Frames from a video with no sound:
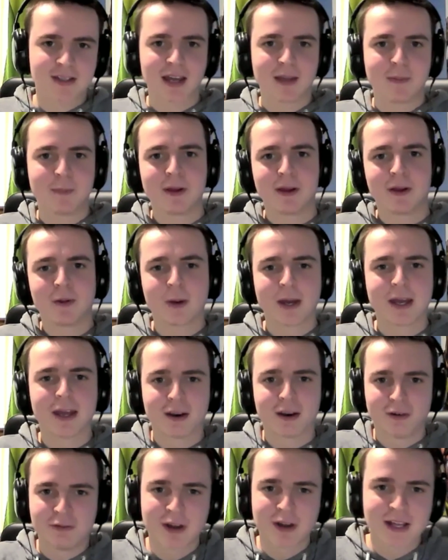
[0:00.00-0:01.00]
typing
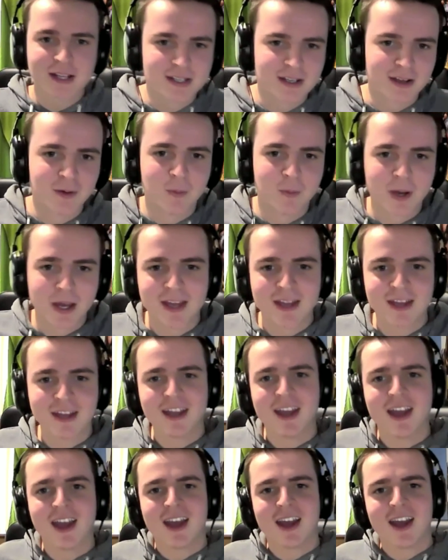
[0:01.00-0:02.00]
away or writing
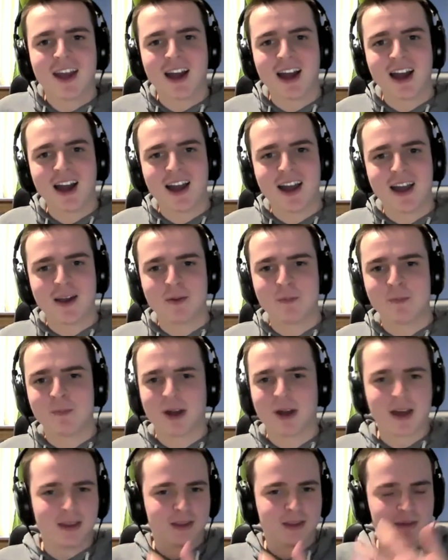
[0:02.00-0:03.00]
away,
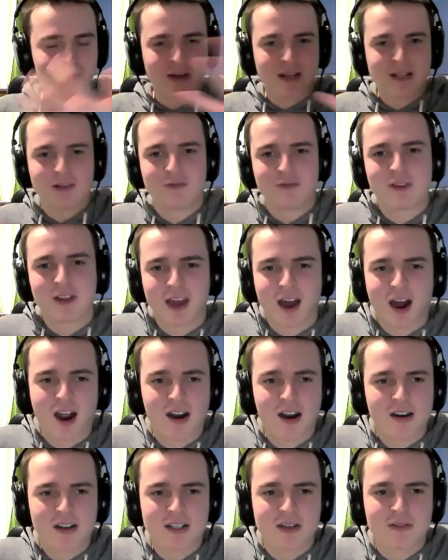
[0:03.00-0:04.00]
um, and they find it really
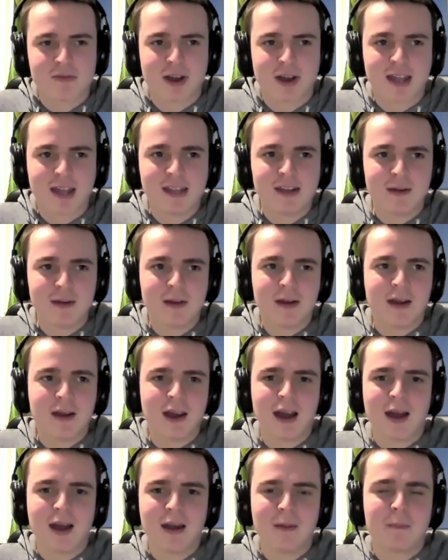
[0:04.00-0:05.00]
hard to write.
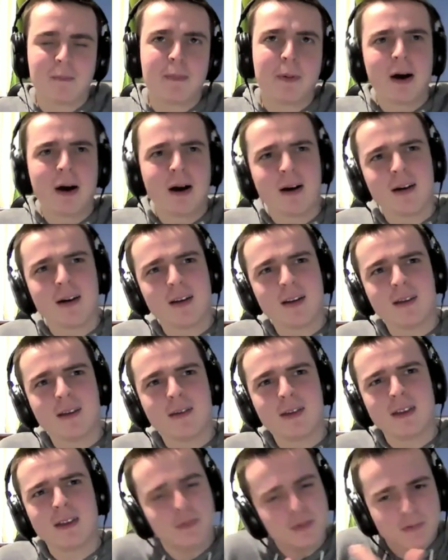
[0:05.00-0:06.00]
But
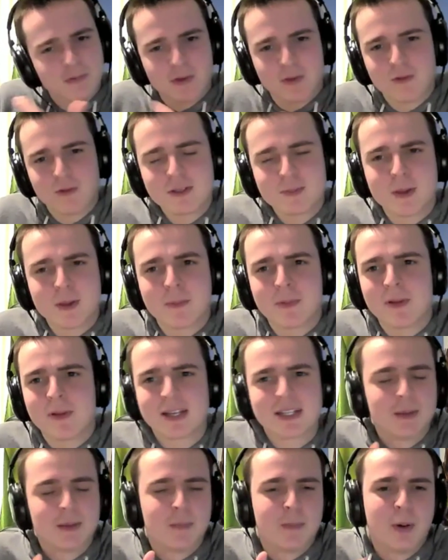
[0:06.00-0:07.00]
even for those people,
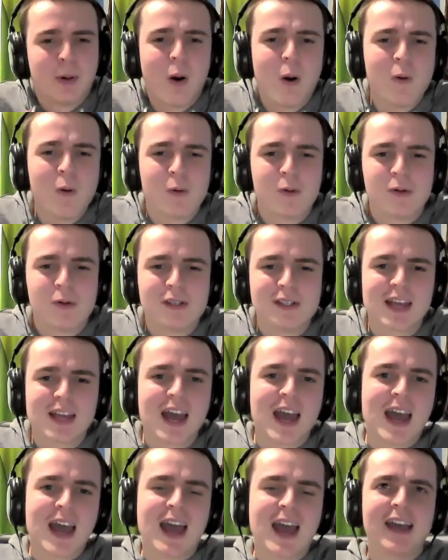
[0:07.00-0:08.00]
I suppose,
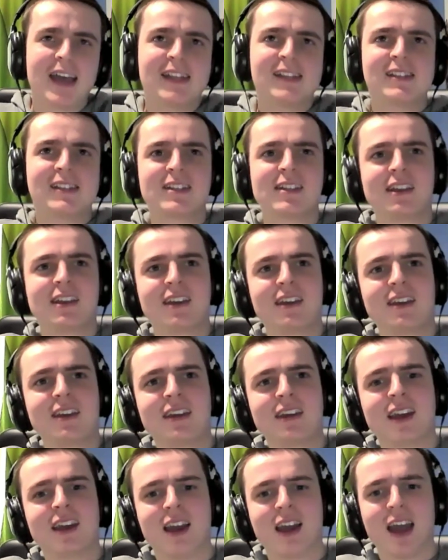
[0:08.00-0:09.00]
is
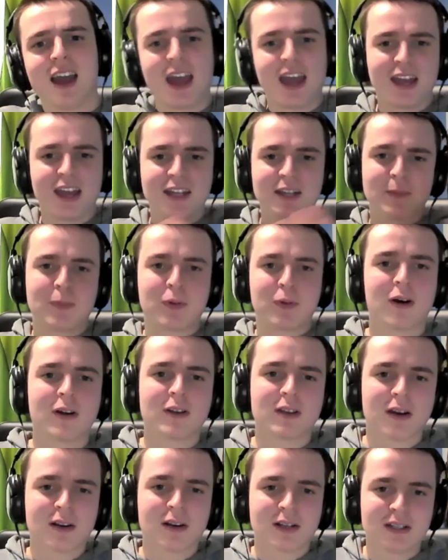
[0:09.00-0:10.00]
the end
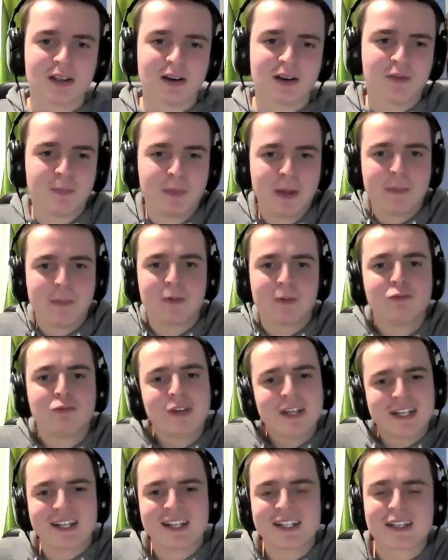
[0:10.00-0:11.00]
product of people
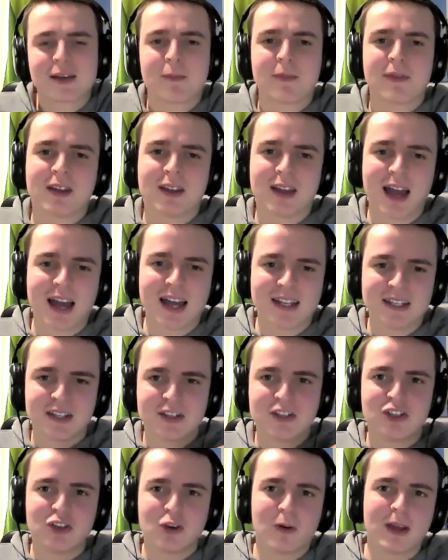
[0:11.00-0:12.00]
reading something and
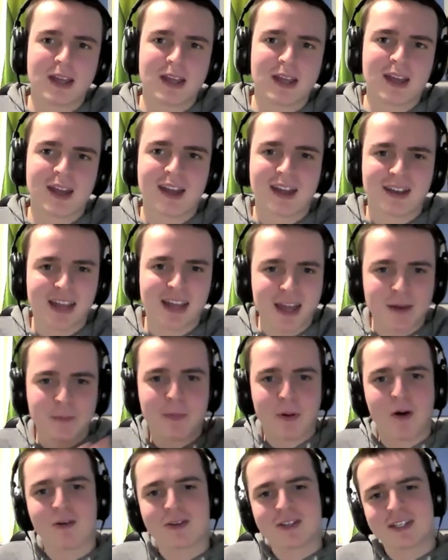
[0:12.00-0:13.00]
enjoying it and getting
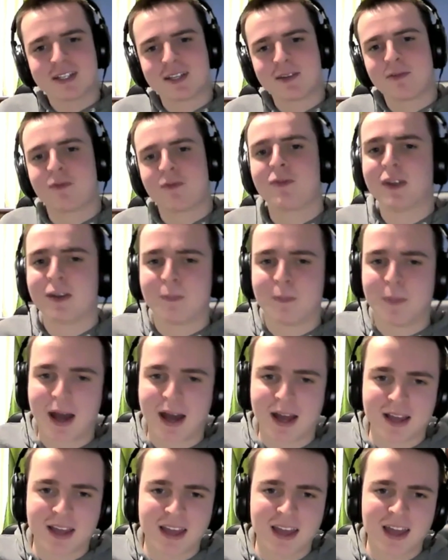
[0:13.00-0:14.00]
positive
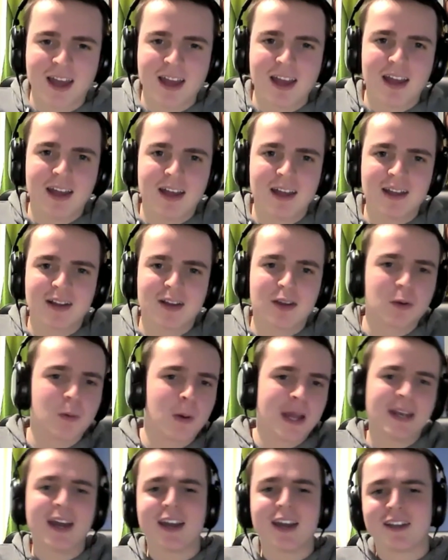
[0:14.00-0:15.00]
feedback
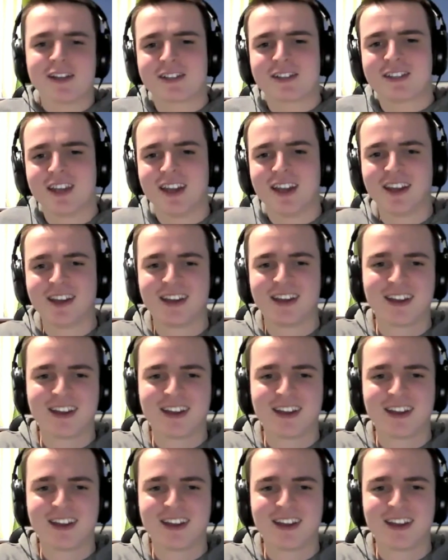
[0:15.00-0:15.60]
quite nice?